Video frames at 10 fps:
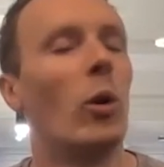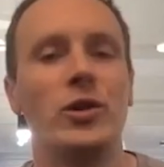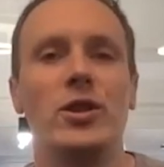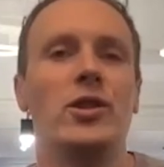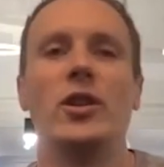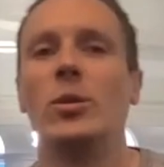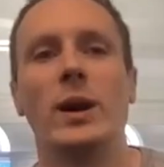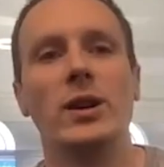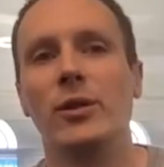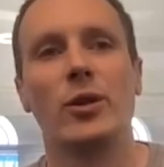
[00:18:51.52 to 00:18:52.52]
what do you do
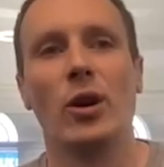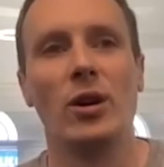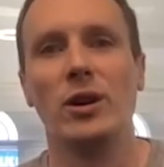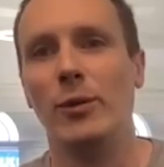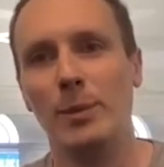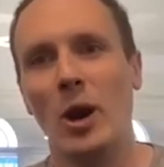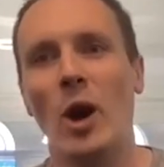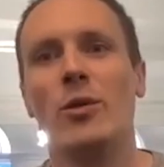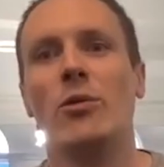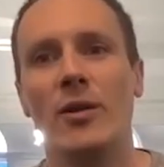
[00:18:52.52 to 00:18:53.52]
when you've got you've been
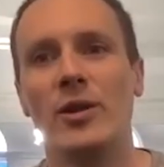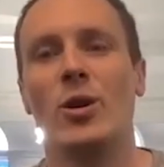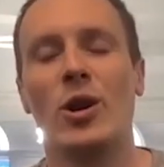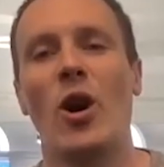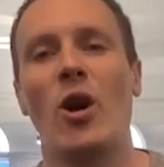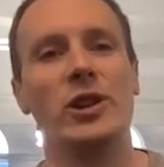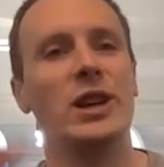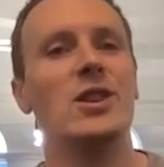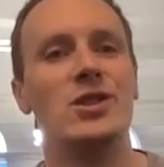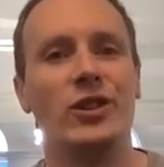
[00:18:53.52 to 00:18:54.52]
over revving your car and the
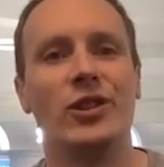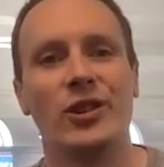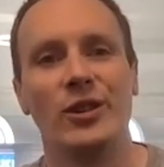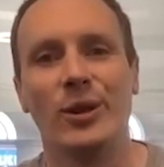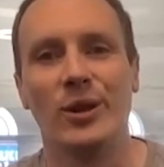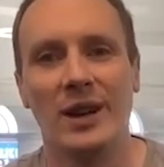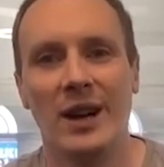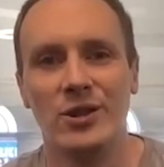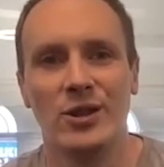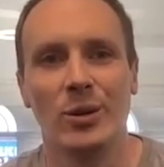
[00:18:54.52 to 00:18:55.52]
engine is too hot
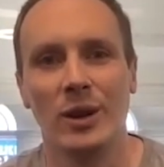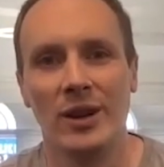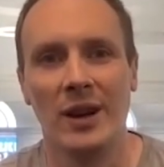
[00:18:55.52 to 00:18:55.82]
how do you cool it